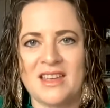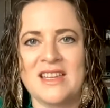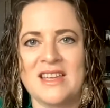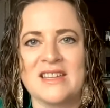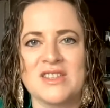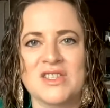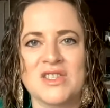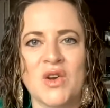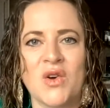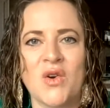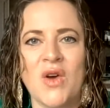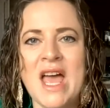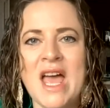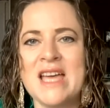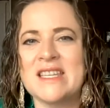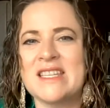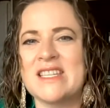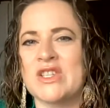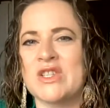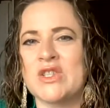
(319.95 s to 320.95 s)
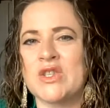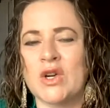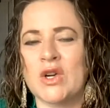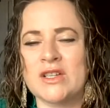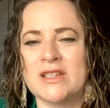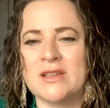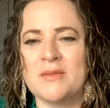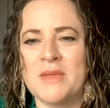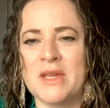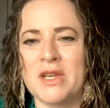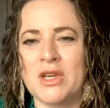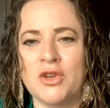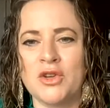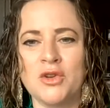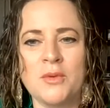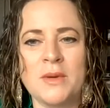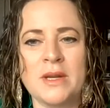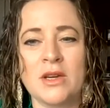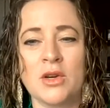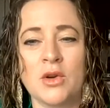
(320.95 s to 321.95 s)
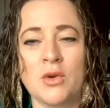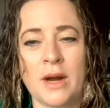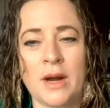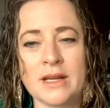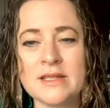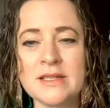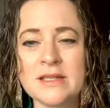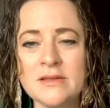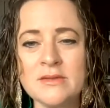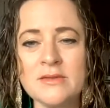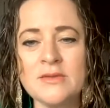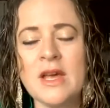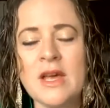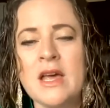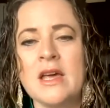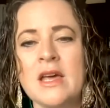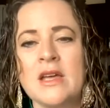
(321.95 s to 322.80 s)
And so to start something new and aggressive